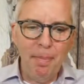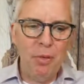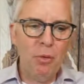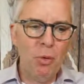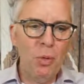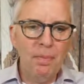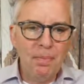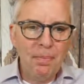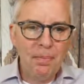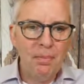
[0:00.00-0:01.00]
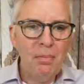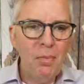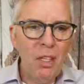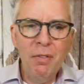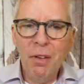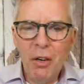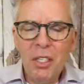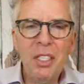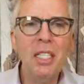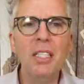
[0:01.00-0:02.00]
through
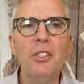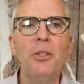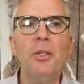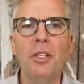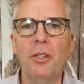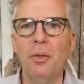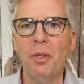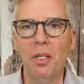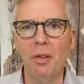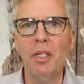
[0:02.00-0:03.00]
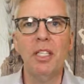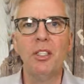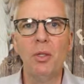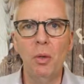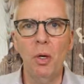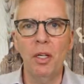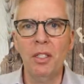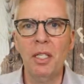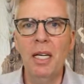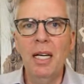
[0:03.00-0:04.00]
various things that you can do that are in this
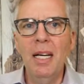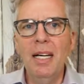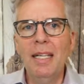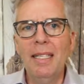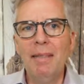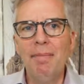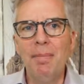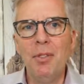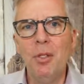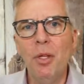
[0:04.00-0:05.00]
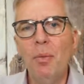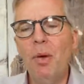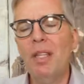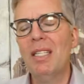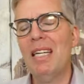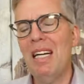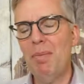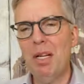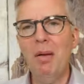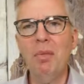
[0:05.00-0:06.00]
course, so that when the
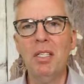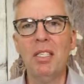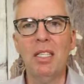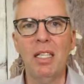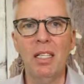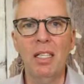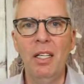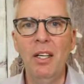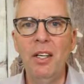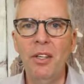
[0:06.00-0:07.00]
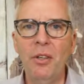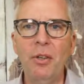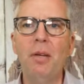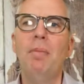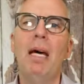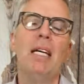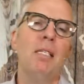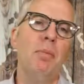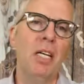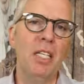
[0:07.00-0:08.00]
time comes to sell, you can
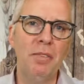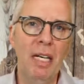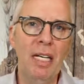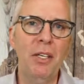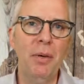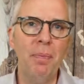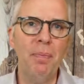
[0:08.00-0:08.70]
maximize value.